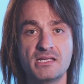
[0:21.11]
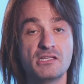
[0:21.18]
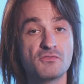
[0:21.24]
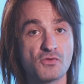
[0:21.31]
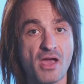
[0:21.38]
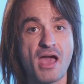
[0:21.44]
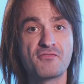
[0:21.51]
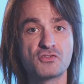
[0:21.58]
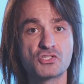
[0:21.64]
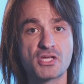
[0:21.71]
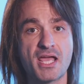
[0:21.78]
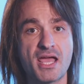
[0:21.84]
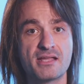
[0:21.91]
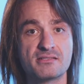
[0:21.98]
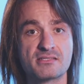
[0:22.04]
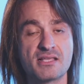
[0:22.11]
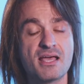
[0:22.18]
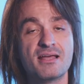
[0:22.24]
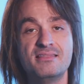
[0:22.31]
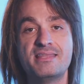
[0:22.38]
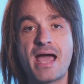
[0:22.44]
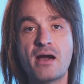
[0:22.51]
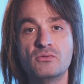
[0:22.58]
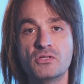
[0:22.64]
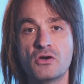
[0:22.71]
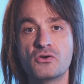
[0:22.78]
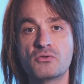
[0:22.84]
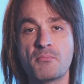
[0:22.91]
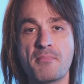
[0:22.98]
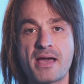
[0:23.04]
and if you have a chance,
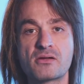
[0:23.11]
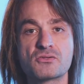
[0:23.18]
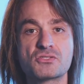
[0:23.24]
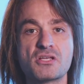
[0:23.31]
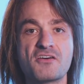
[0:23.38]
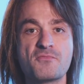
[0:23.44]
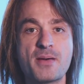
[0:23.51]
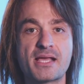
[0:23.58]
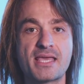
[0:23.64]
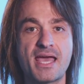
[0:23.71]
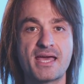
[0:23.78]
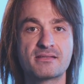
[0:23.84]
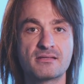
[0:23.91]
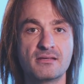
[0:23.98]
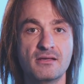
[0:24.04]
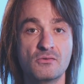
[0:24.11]
download Microsoft Maquette,